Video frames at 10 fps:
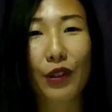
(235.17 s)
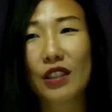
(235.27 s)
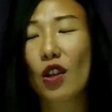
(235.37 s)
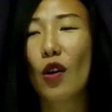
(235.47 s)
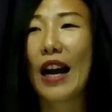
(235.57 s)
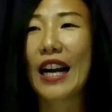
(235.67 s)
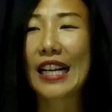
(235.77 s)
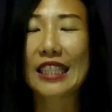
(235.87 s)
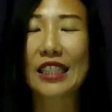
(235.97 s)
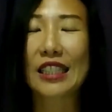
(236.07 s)
So I
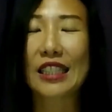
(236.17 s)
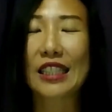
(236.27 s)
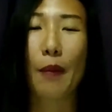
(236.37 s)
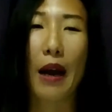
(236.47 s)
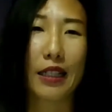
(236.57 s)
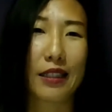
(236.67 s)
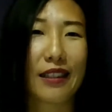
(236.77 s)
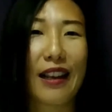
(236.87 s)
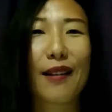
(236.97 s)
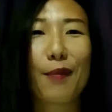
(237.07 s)
customize
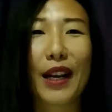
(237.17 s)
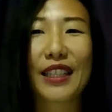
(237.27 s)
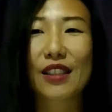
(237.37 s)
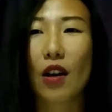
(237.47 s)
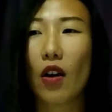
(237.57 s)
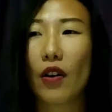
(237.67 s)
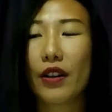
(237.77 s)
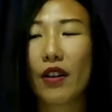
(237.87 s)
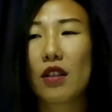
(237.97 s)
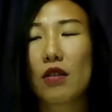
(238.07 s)
based on
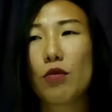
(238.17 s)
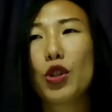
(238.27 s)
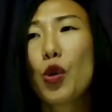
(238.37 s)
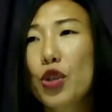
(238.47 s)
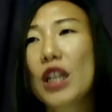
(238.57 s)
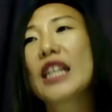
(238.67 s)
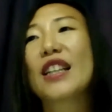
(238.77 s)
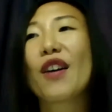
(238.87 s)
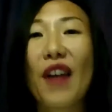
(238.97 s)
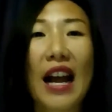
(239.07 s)
usually the
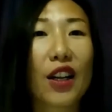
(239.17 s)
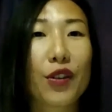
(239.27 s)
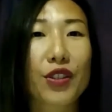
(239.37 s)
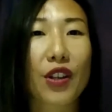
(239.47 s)
values of